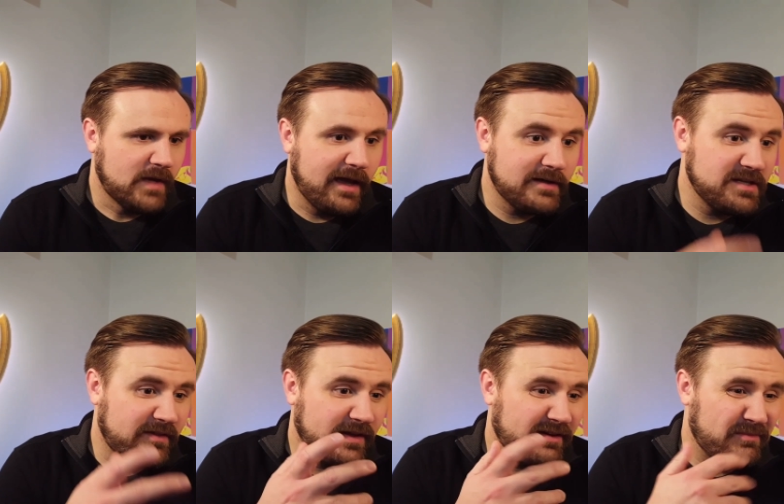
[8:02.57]

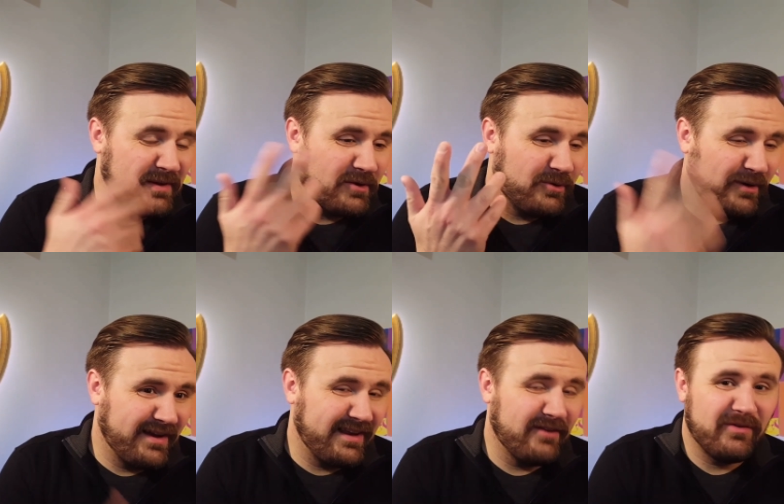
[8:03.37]
Actually, I think it would be a cool
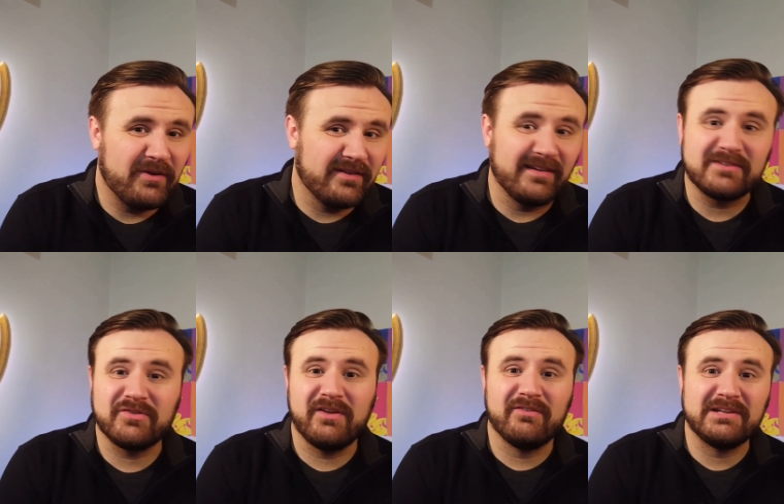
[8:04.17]
idea if you could like
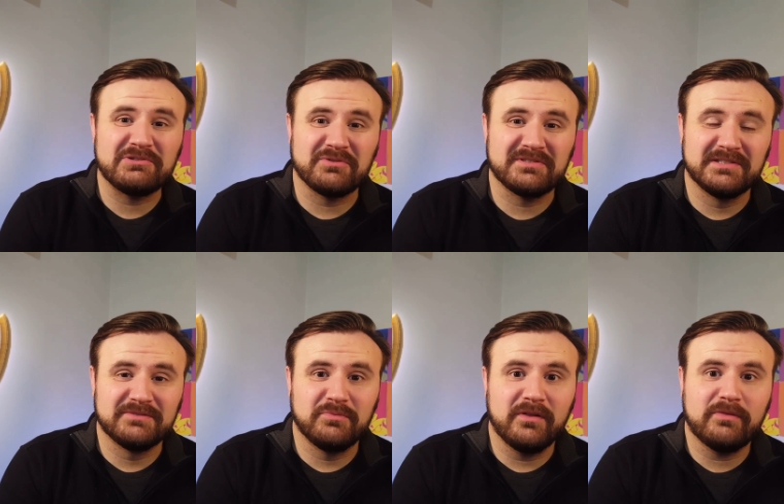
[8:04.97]
trade
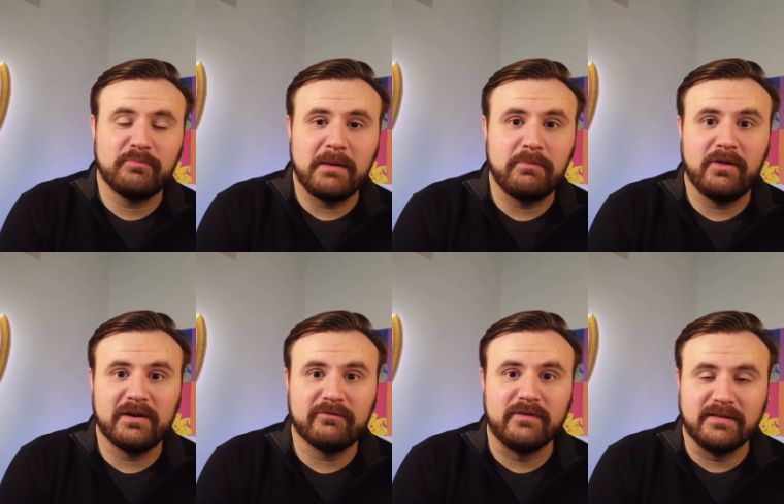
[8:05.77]
resources with people
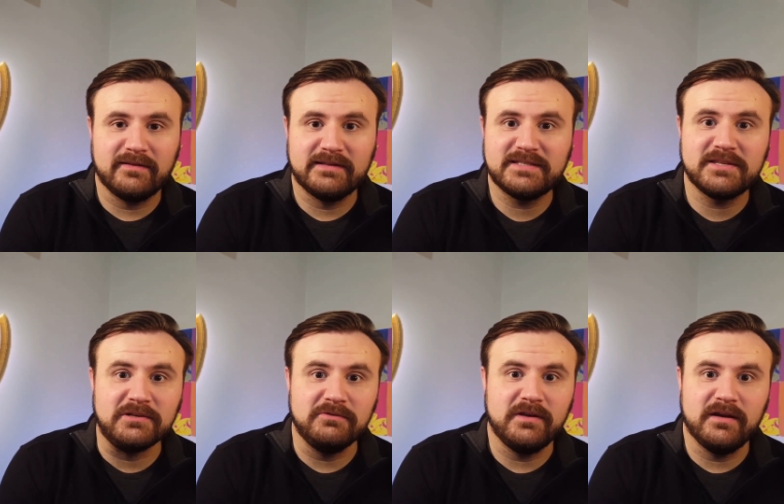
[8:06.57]
on your friends list
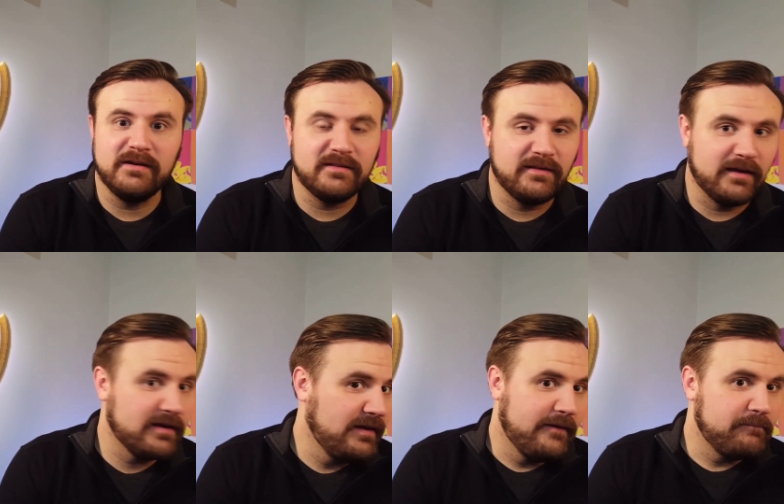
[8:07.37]
too. You know, it's like,
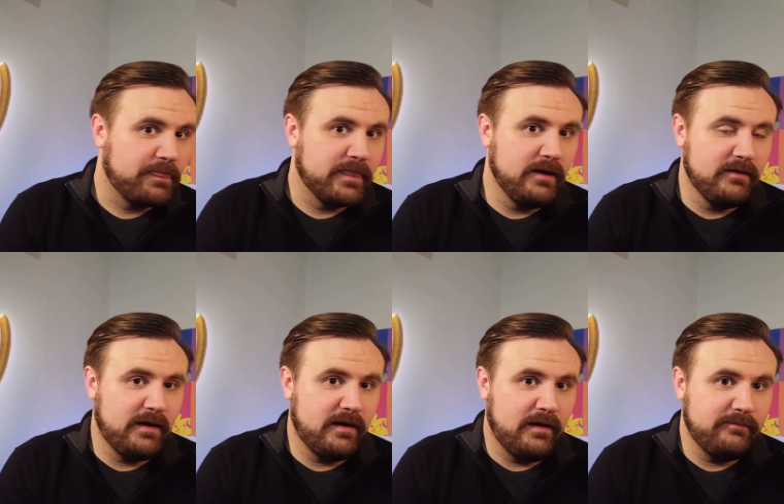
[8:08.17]
no,
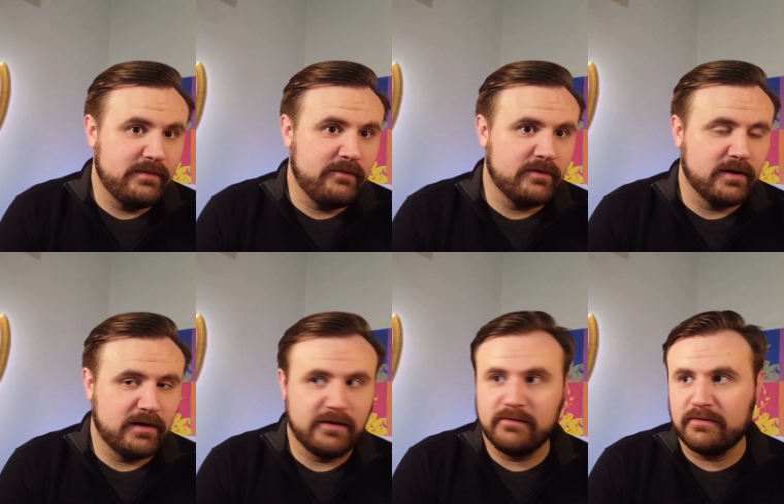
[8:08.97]
I'm never
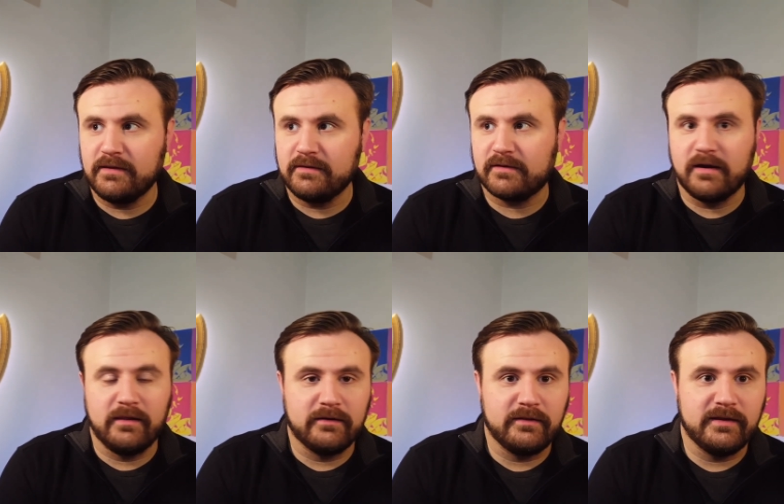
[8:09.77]
going to use these
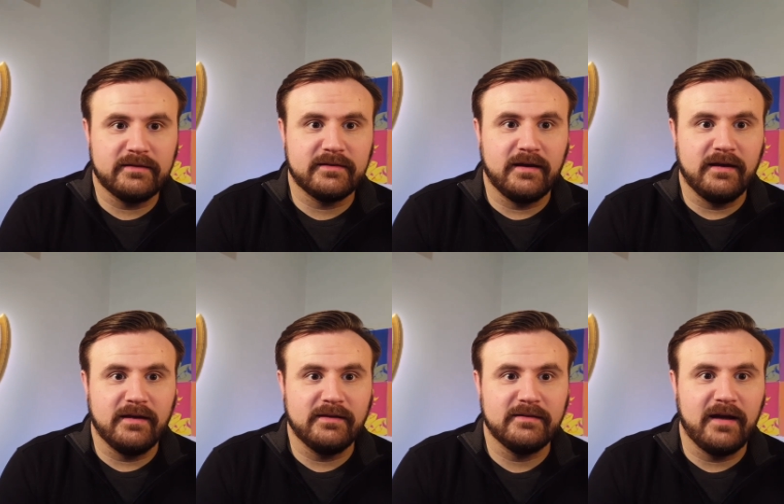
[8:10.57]
colorless
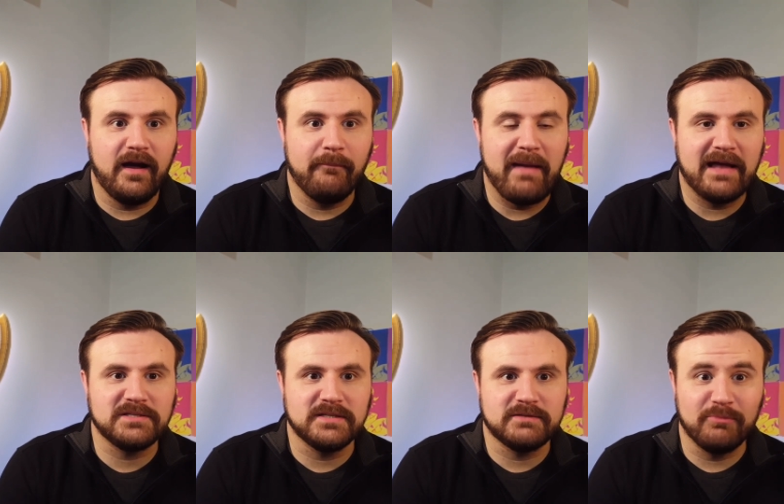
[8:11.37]

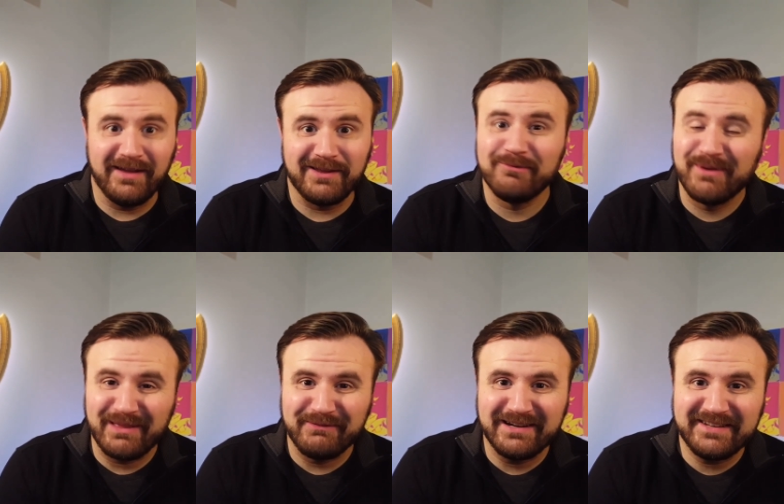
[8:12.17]
badges. What, you
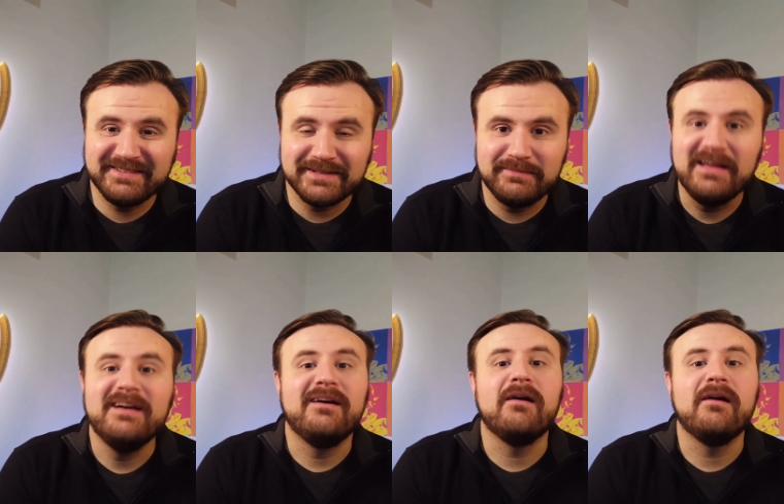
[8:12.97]
really want to use them?